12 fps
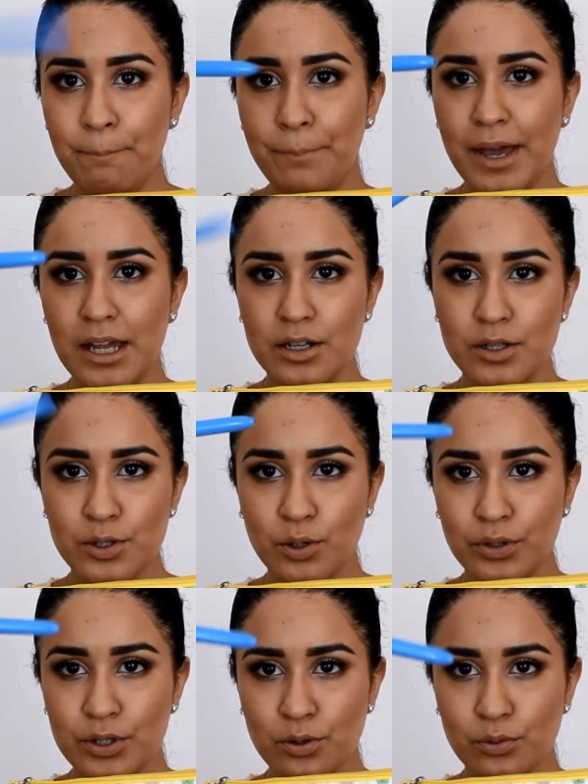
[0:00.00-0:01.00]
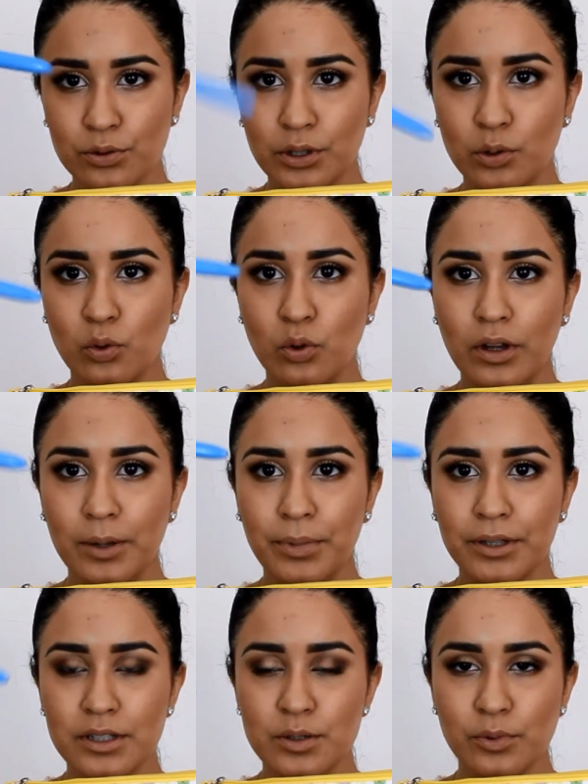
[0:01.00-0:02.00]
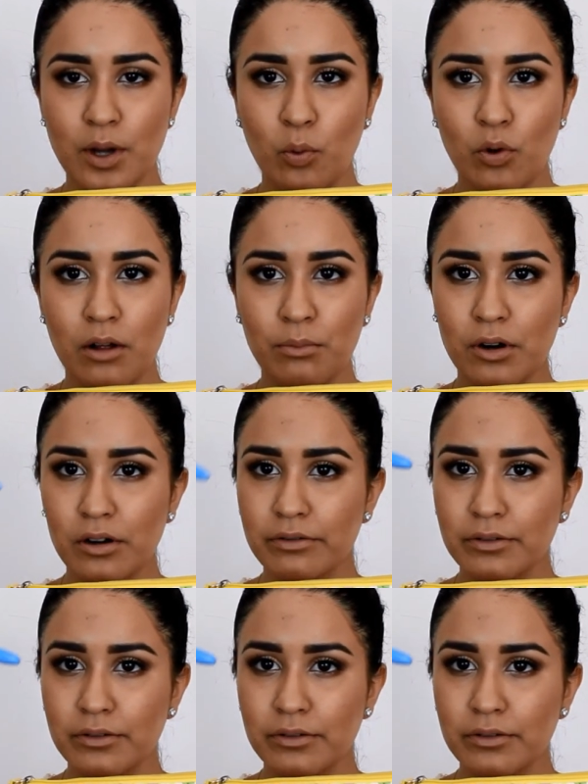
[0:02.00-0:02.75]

pen. So these are really cool. I bought this one at Walmart